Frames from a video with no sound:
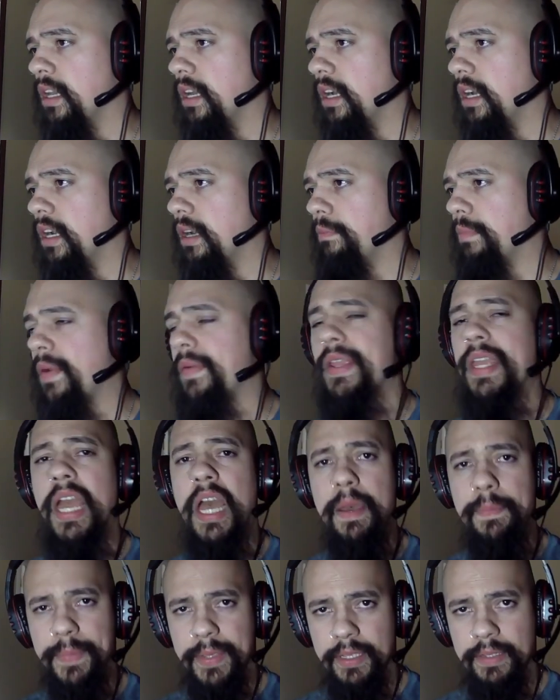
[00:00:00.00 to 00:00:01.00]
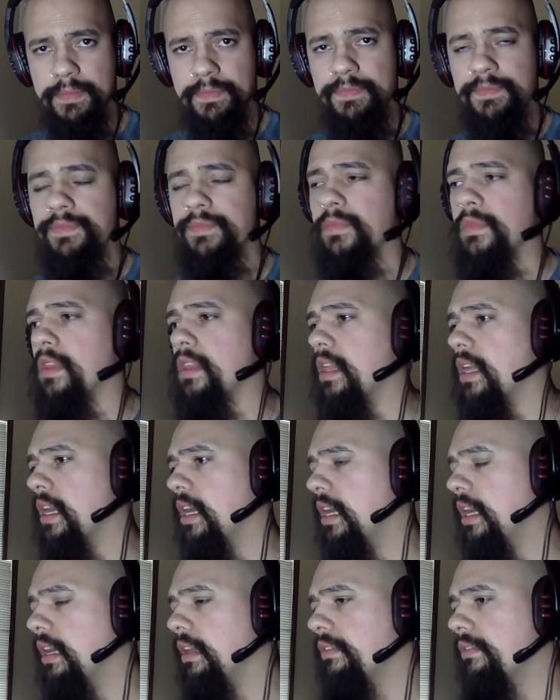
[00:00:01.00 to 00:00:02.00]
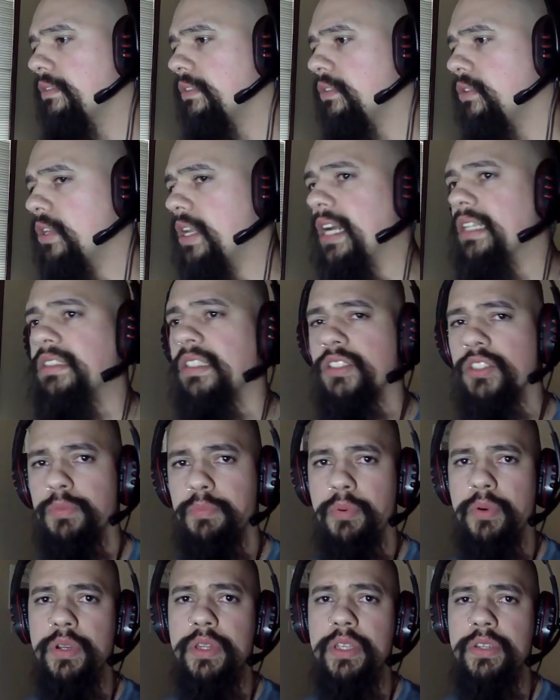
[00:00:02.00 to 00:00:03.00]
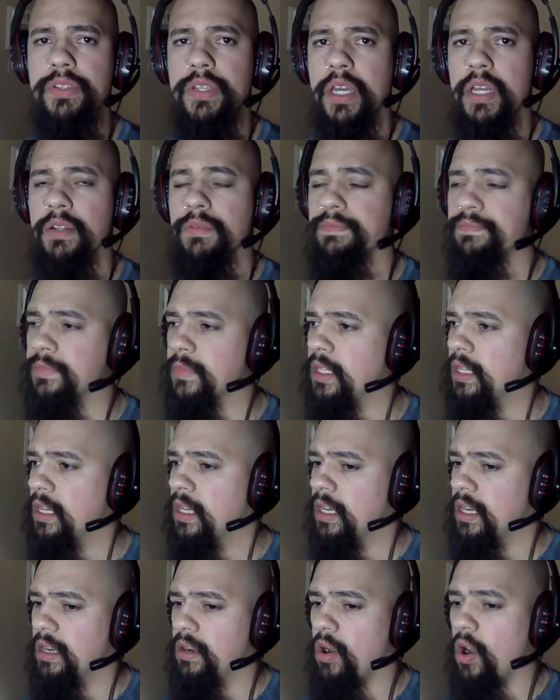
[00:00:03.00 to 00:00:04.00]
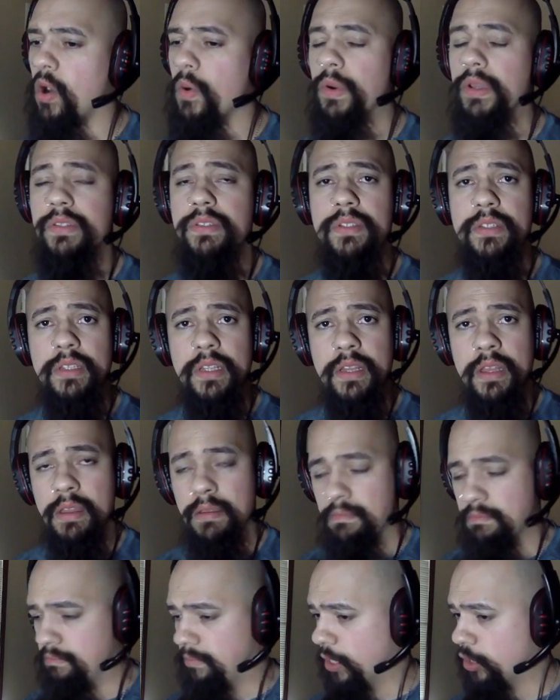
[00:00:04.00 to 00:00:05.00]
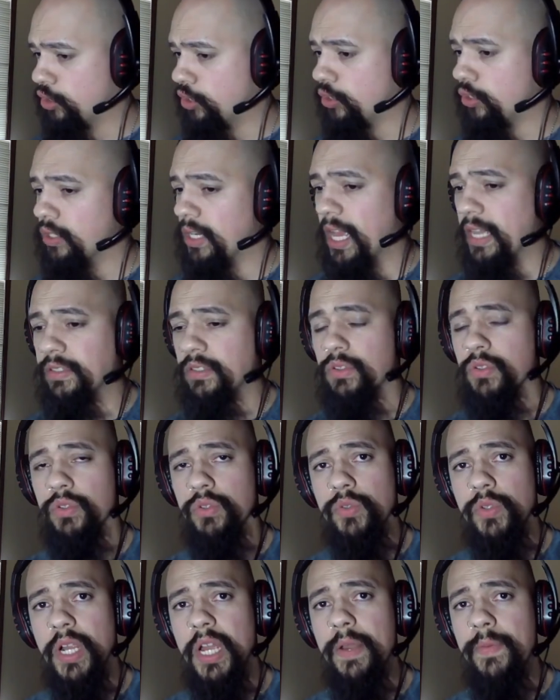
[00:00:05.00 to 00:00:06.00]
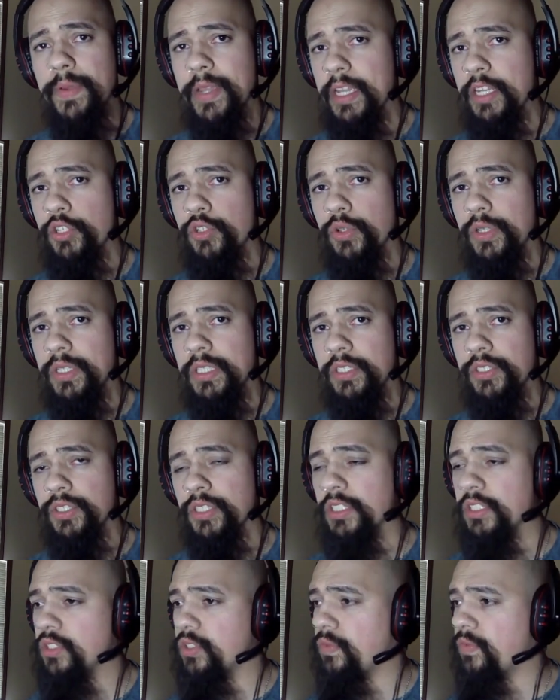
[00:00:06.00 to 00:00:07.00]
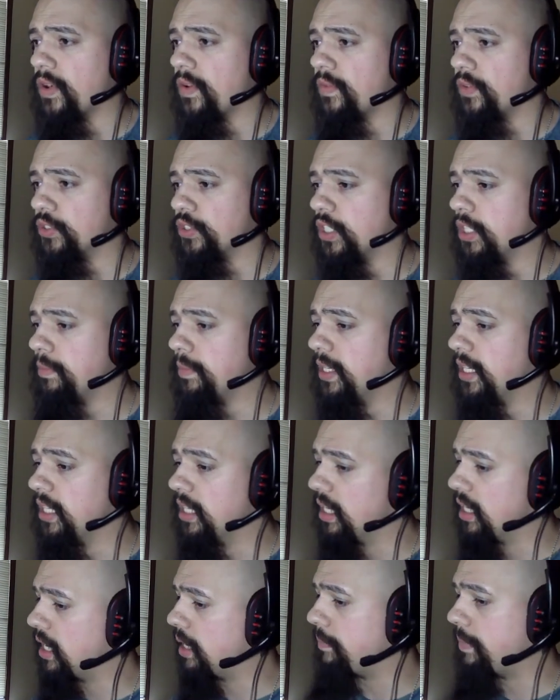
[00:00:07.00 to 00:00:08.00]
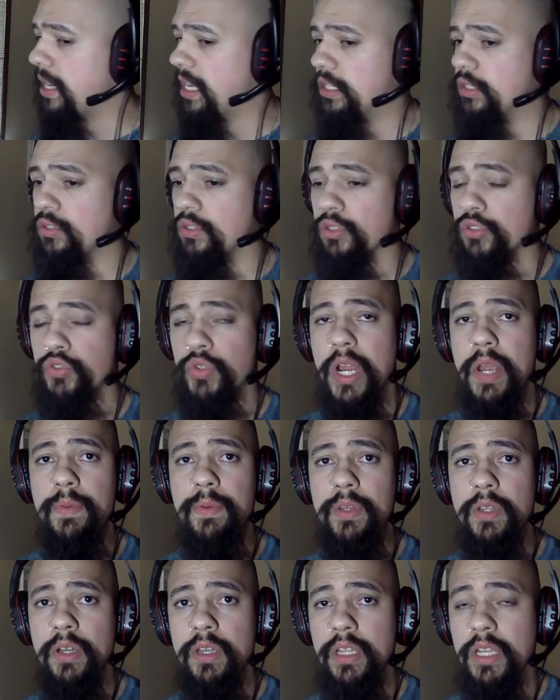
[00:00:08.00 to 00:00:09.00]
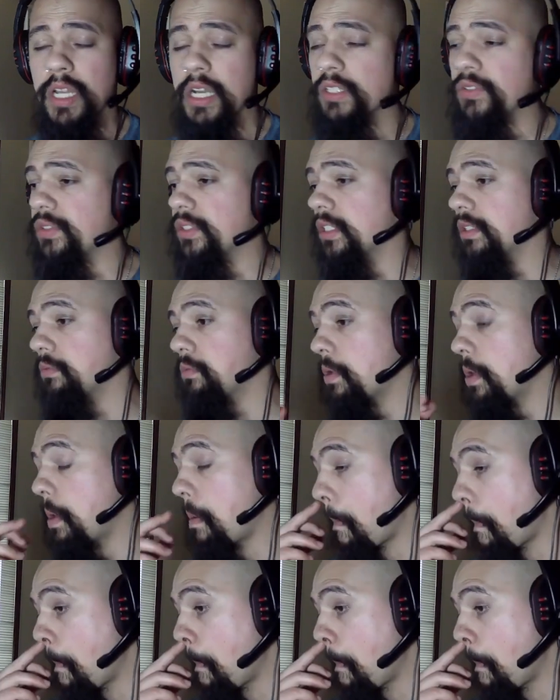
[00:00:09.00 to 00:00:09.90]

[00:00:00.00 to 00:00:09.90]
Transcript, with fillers: uh, very happy that you guys are supporting the channel. Always make sure you like to subscribe. We're enjoying the journey so far for Germany, and I might just try with other countries as well.